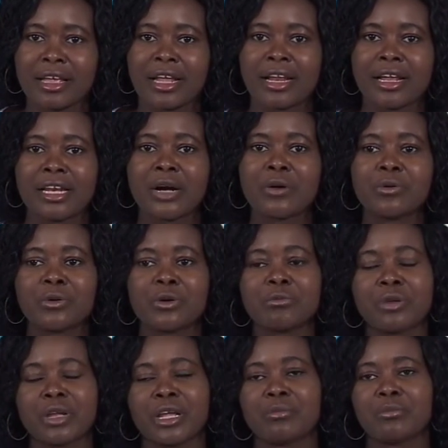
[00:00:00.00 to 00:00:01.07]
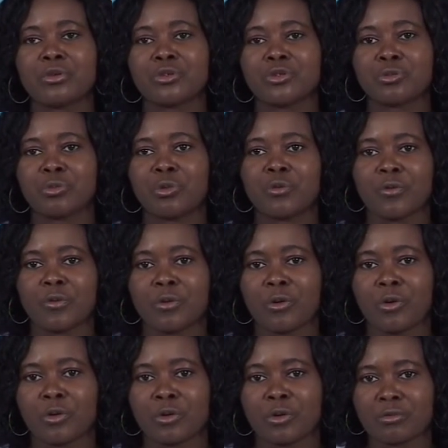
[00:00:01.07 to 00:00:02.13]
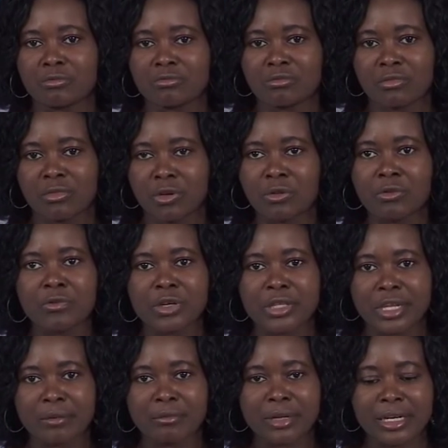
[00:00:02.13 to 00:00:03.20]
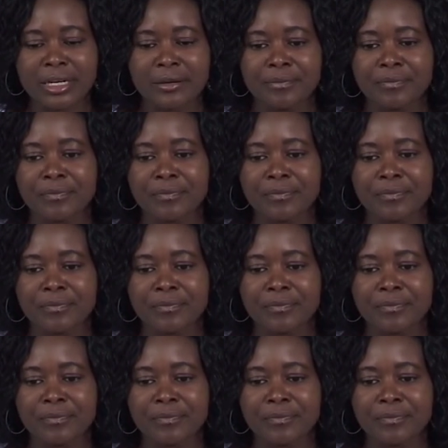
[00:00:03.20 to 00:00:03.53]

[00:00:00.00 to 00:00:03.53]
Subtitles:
a learner will not be able to move on comfortably.